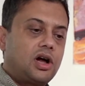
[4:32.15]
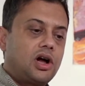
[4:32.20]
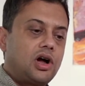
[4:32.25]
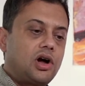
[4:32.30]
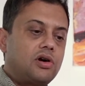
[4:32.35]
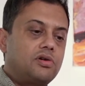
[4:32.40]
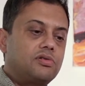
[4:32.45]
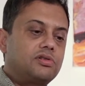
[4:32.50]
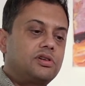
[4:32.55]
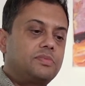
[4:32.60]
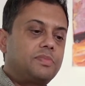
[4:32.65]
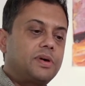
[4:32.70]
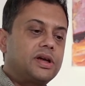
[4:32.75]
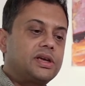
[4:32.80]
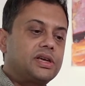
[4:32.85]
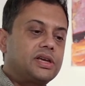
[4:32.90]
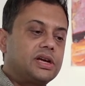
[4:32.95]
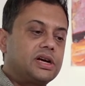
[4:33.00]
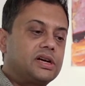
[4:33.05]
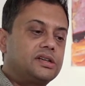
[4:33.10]
honed by
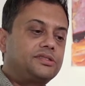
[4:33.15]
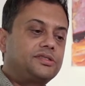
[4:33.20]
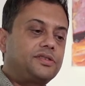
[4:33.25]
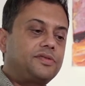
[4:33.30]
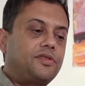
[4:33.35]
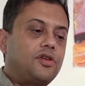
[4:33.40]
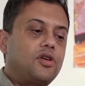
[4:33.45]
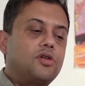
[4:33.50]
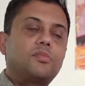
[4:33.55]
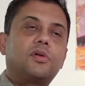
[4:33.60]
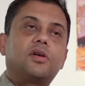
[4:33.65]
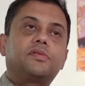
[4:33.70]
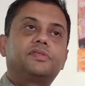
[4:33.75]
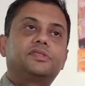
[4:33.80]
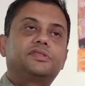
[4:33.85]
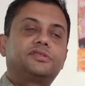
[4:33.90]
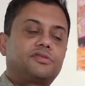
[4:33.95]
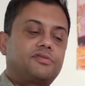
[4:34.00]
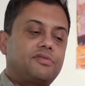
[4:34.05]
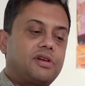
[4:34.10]
years of Home
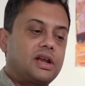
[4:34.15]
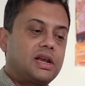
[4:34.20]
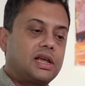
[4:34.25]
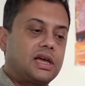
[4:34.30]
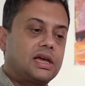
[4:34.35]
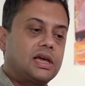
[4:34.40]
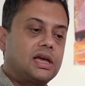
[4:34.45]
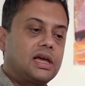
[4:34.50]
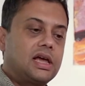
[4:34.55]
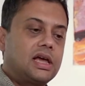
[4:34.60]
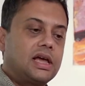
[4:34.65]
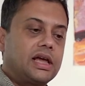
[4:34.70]
Office training,